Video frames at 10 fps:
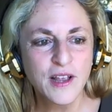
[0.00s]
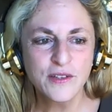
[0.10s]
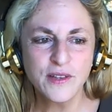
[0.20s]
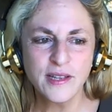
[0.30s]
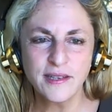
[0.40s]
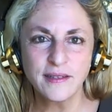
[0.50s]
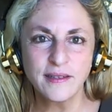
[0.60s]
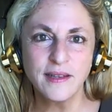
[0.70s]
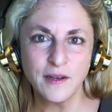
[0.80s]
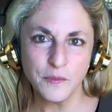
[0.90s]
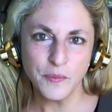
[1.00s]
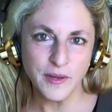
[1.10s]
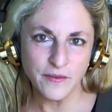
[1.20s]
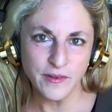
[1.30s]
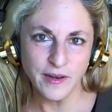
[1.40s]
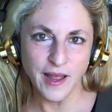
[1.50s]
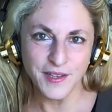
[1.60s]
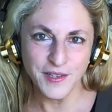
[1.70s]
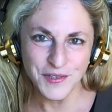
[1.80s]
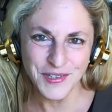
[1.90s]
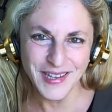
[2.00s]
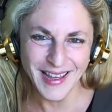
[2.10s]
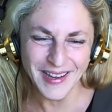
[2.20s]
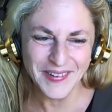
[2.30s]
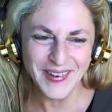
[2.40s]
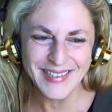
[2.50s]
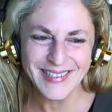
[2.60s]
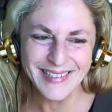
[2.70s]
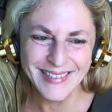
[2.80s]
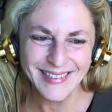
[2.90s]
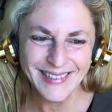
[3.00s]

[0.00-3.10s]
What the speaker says: So that's a little bit of an answer to that question.